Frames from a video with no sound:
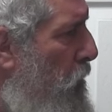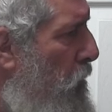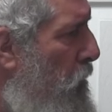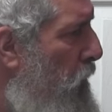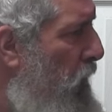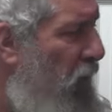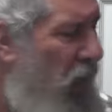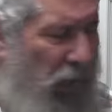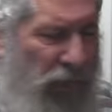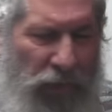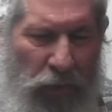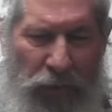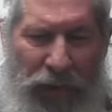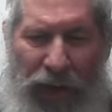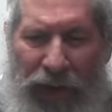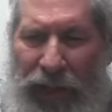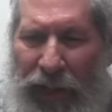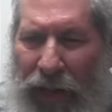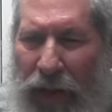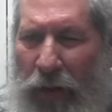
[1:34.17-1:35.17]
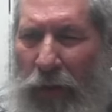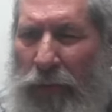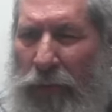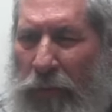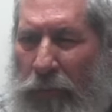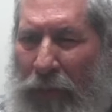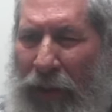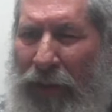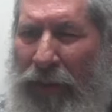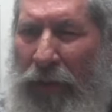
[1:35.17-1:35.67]
Because they're not
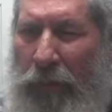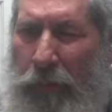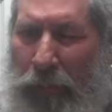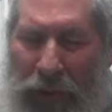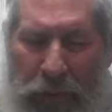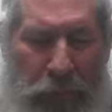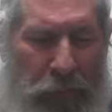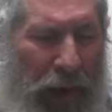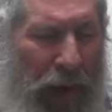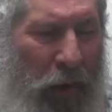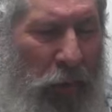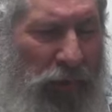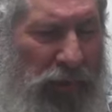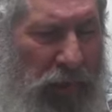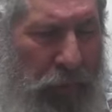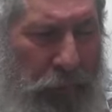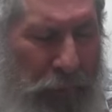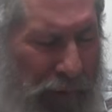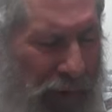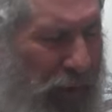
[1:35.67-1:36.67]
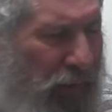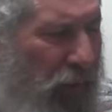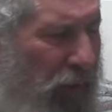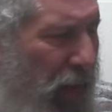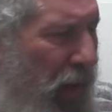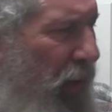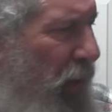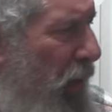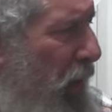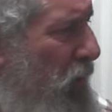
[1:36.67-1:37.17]
allowed by the powers that be, they're
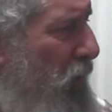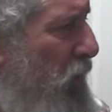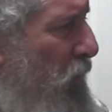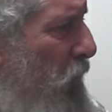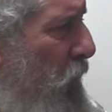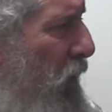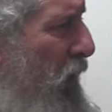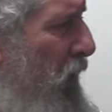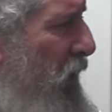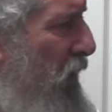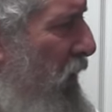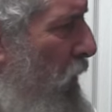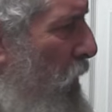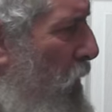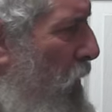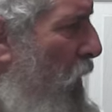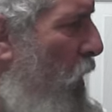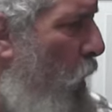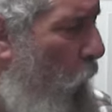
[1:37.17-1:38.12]
not allowed to do anything,